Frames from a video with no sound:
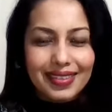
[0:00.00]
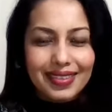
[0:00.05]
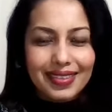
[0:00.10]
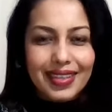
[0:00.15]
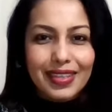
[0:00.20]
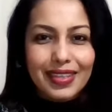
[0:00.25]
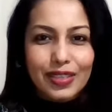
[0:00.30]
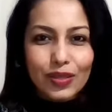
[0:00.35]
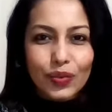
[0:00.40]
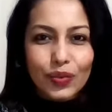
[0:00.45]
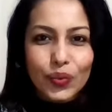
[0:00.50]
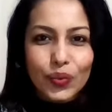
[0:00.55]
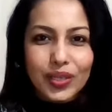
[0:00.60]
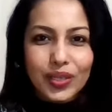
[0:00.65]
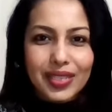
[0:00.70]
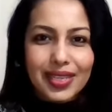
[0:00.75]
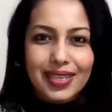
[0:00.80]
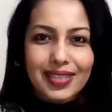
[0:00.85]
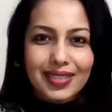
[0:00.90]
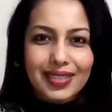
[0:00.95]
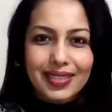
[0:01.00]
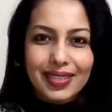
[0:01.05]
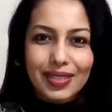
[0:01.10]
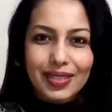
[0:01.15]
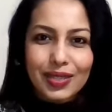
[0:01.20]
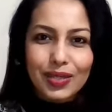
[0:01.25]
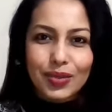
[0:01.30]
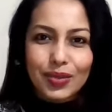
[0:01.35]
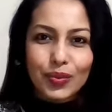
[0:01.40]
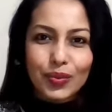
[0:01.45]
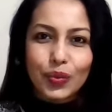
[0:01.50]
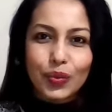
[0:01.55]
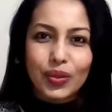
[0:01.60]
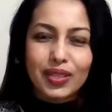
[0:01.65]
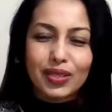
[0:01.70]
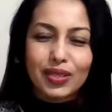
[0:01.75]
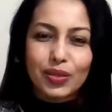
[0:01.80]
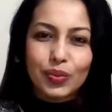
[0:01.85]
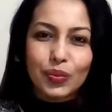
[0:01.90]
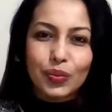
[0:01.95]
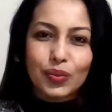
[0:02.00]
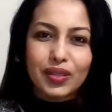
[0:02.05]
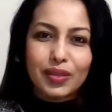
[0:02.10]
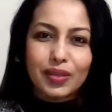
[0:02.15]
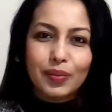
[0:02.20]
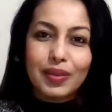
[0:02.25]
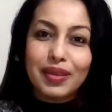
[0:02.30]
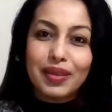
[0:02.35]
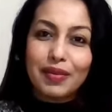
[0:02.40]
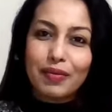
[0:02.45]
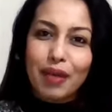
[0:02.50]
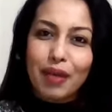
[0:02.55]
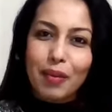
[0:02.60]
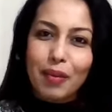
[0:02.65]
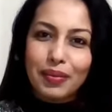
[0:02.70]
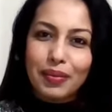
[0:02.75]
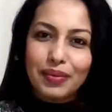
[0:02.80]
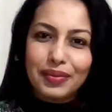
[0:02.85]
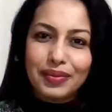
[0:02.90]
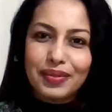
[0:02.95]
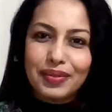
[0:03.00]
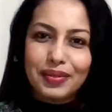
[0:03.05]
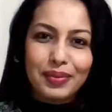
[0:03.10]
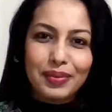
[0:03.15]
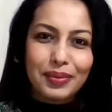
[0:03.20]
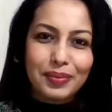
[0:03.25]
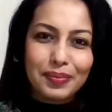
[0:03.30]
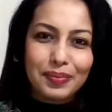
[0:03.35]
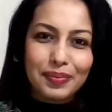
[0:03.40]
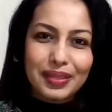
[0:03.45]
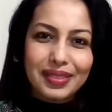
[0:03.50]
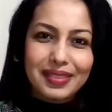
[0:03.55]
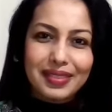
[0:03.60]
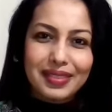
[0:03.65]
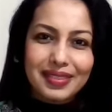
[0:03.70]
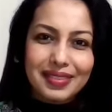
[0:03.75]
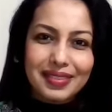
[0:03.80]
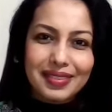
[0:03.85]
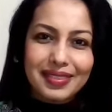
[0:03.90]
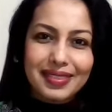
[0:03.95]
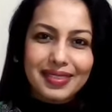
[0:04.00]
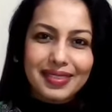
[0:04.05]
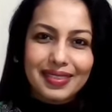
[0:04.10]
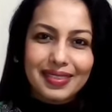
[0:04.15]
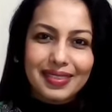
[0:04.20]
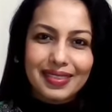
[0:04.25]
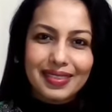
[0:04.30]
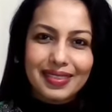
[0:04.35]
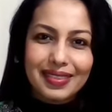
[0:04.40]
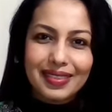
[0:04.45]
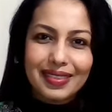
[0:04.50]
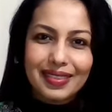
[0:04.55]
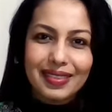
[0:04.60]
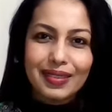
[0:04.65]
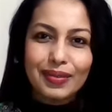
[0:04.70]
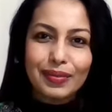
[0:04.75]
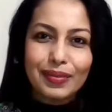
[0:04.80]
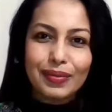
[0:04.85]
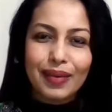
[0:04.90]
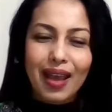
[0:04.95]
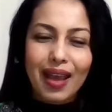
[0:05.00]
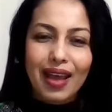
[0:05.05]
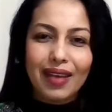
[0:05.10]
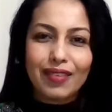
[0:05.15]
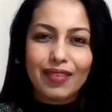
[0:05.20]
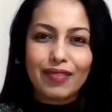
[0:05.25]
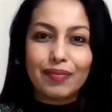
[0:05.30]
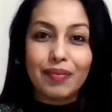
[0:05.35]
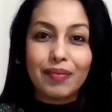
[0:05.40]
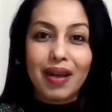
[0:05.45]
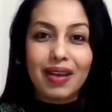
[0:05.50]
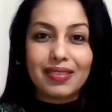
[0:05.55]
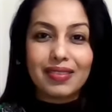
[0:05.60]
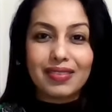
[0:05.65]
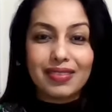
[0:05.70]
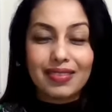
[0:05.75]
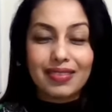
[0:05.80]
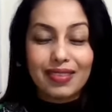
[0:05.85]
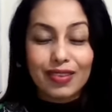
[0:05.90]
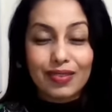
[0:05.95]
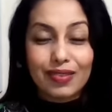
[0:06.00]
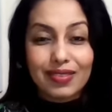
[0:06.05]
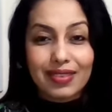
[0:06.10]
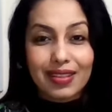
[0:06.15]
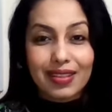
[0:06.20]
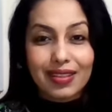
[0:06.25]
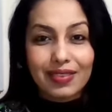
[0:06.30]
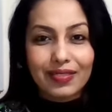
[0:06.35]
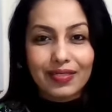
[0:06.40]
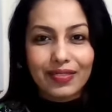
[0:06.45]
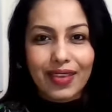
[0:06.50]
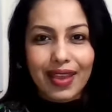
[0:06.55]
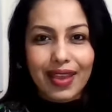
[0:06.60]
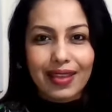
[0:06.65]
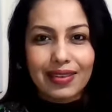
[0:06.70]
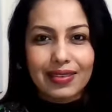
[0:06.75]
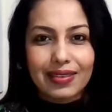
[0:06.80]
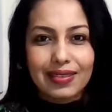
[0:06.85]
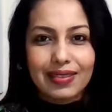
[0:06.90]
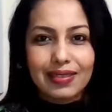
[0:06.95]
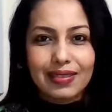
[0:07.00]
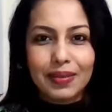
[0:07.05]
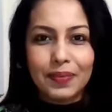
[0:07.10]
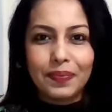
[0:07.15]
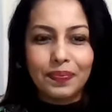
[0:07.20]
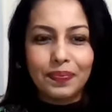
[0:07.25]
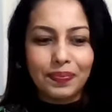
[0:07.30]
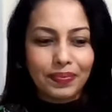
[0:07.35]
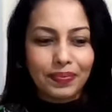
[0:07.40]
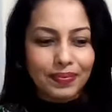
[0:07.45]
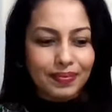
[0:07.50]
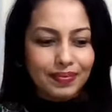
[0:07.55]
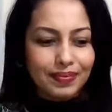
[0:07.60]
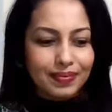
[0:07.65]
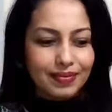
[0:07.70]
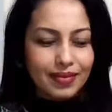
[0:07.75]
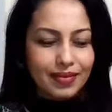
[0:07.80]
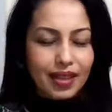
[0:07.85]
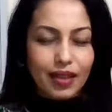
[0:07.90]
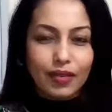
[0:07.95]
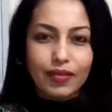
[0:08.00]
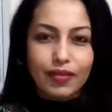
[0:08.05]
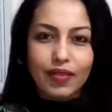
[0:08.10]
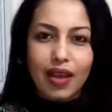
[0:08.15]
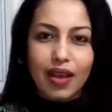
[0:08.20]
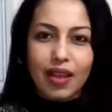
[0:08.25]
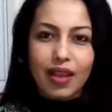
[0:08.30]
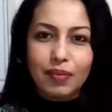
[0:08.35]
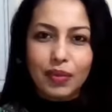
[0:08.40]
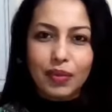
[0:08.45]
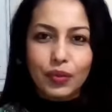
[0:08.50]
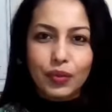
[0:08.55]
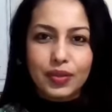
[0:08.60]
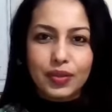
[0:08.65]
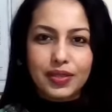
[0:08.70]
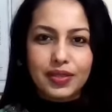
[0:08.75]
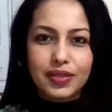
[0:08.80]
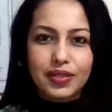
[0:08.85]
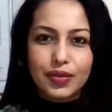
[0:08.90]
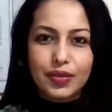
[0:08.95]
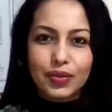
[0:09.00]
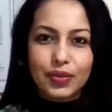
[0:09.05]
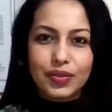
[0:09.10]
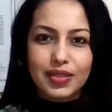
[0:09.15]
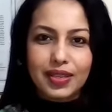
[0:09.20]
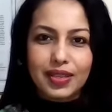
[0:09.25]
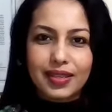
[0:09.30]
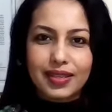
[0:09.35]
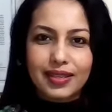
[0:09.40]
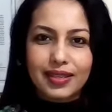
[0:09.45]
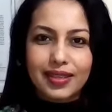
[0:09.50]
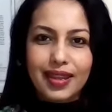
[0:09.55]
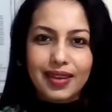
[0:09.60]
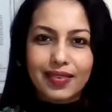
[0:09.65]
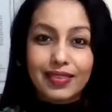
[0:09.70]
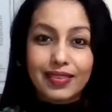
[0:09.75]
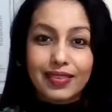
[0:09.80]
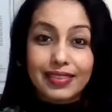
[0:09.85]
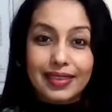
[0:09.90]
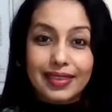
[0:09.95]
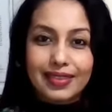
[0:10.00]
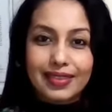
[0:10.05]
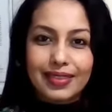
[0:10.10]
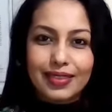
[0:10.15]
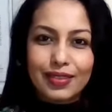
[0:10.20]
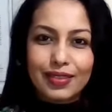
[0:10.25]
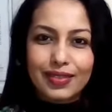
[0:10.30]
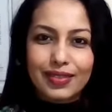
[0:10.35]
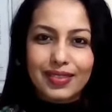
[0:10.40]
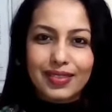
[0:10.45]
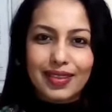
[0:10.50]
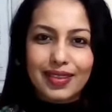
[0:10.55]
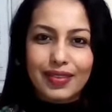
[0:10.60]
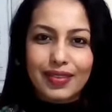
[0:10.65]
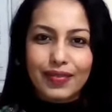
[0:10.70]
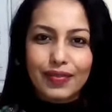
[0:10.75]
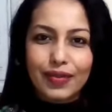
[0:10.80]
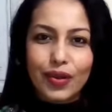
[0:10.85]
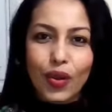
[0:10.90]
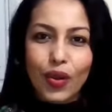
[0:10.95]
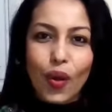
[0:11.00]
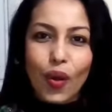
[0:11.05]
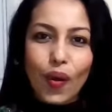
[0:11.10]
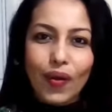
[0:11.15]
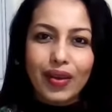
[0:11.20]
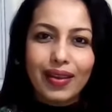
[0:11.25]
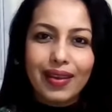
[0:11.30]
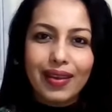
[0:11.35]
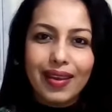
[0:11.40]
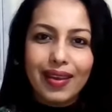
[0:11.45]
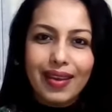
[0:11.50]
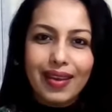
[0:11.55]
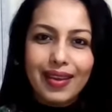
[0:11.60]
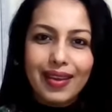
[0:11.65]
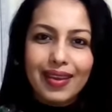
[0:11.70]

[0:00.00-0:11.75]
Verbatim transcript: sense of worthlessness, which will be crumbled because you have masked yourself and kind of unmuted, dissociated, and rejected yourself for long.